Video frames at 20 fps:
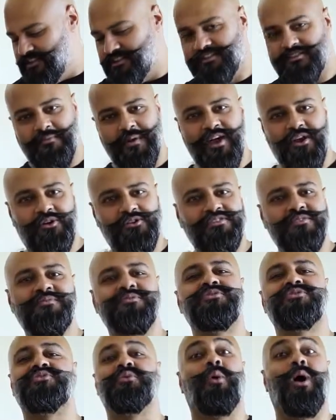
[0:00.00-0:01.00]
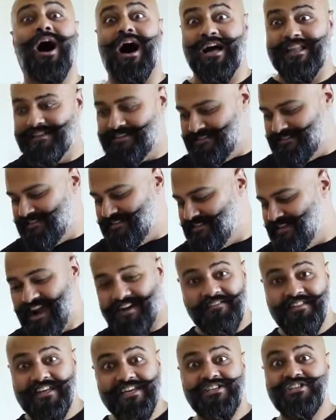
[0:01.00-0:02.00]
Tomatoes, swad.
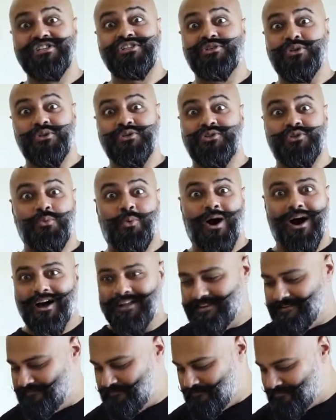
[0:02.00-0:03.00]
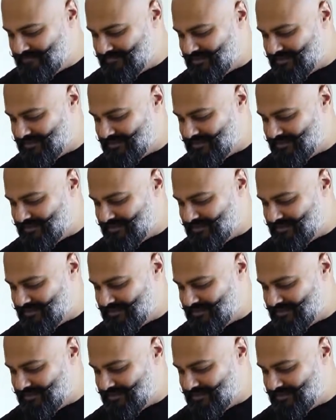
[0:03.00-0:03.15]
Everything is just so swad.